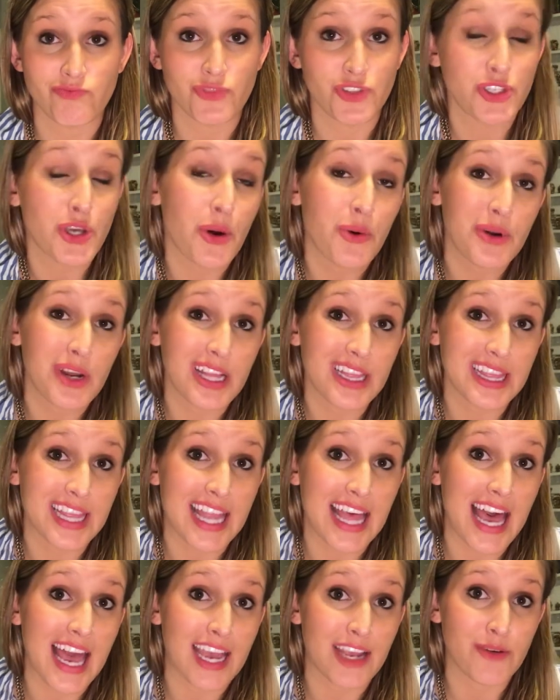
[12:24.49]
don't
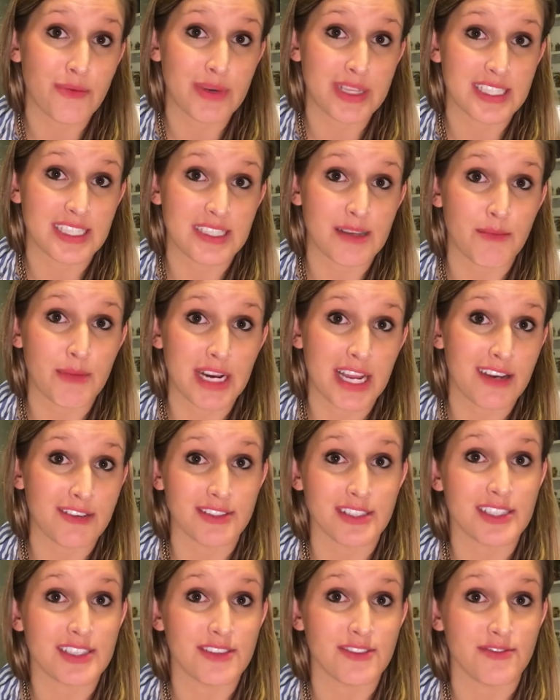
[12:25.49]
align with someone
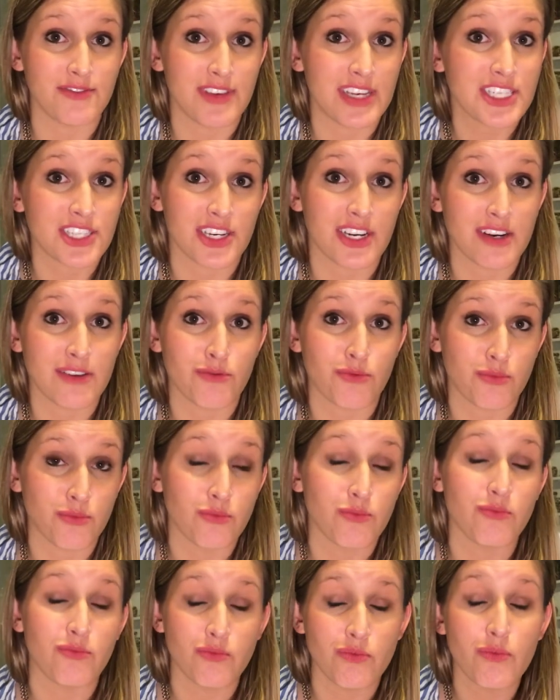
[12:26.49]
else's vision of
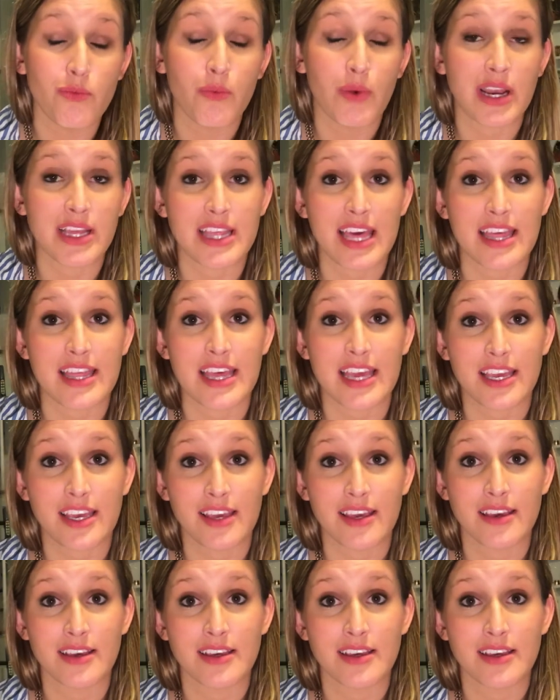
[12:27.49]
where they think